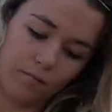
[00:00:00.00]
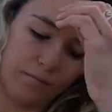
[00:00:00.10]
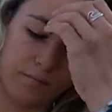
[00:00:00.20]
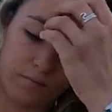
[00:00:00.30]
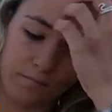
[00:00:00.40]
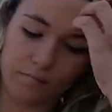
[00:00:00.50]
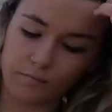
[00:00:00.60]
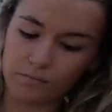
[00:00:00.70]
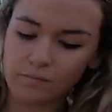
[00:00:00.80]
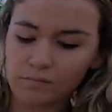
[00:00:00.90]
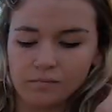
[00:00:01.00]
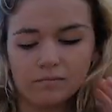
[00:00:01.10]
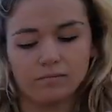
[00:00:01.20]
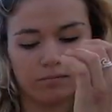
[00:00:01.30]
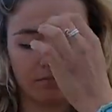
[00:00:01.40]

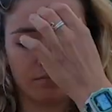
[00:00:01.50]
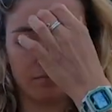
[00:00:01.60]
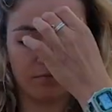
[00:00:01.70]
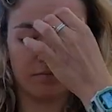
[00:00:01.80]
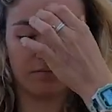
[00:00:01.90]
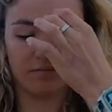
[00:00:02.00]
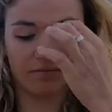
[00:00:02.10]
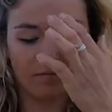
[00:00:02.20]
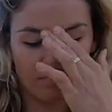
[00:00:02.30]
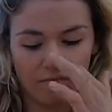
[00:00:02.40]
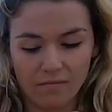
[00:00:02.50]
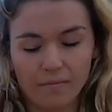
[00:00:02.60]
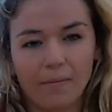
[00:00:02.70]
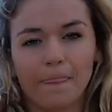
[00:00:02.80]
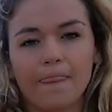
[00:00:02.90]

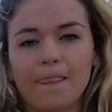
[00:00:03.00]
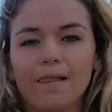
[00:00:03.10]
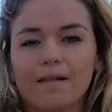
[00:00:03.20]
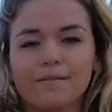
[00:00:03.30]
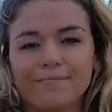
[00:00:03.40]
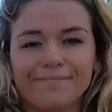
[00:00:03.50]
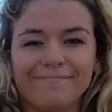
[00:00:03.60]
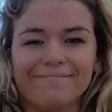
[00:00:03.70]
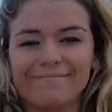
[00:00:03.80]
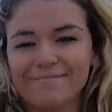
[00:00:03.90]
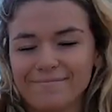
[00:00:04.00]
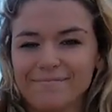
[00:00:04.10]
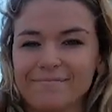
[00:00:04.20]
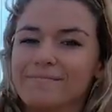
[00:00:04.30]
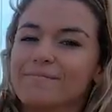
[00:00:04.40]

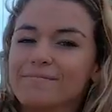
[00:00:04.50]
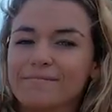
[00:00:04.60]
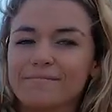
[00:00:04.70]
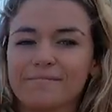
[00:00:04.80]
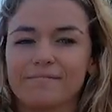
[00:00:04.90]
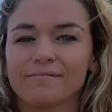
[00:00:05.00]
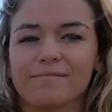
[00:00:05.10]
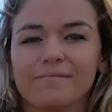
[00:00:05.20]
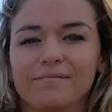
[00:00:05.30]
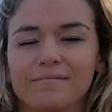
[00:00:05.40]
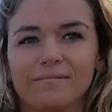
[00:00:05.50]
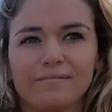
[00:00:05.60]
(silent)